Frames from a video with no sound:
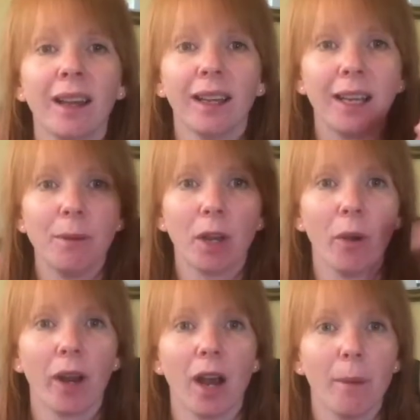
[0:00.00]
keep
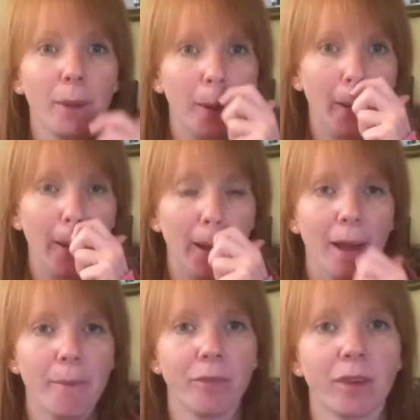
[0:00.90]
going up.
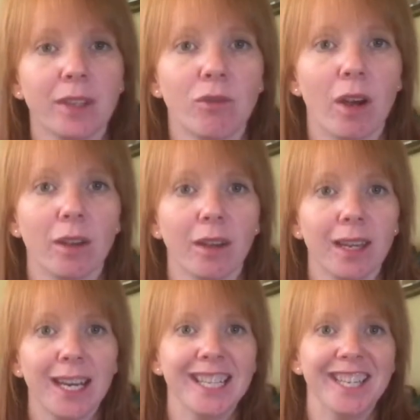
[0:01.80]
It's rather
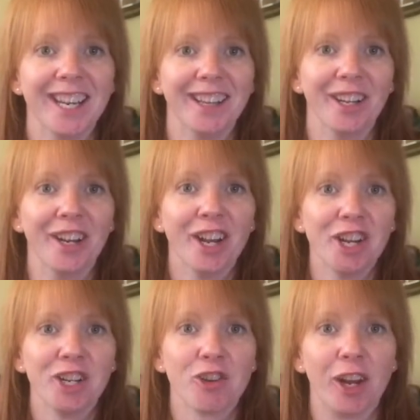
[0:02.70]
easier than
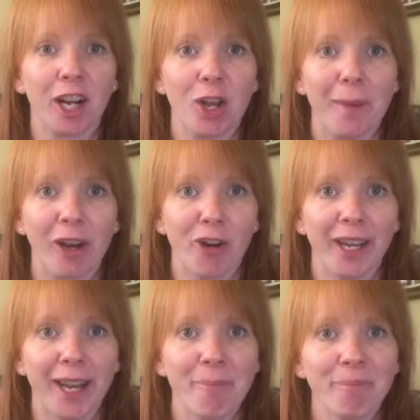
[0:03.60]
trying to glue it back on again.